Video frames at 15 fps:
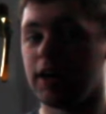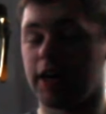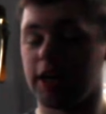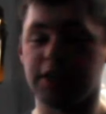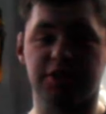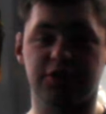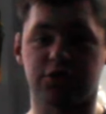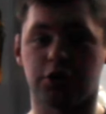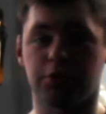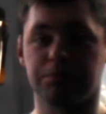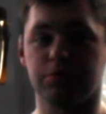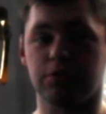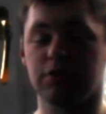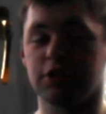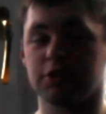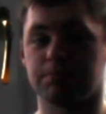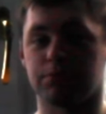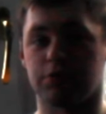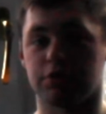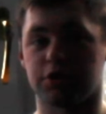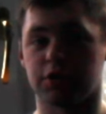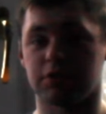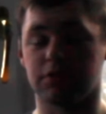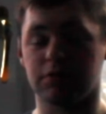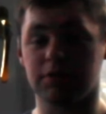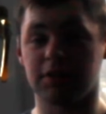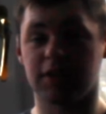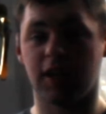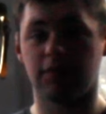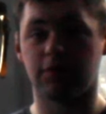I stopped doing this project
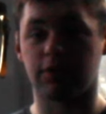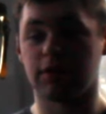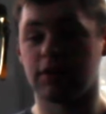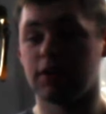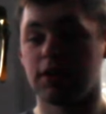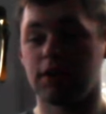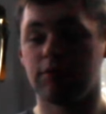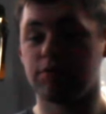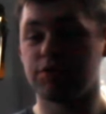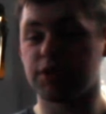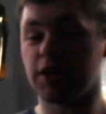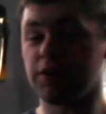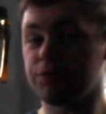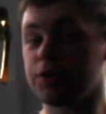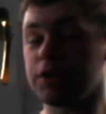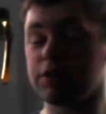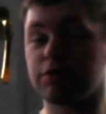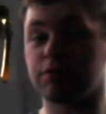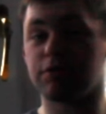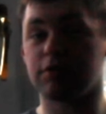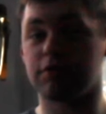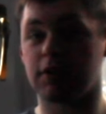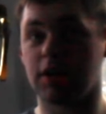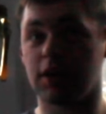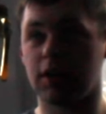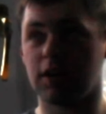altogether, which I think could,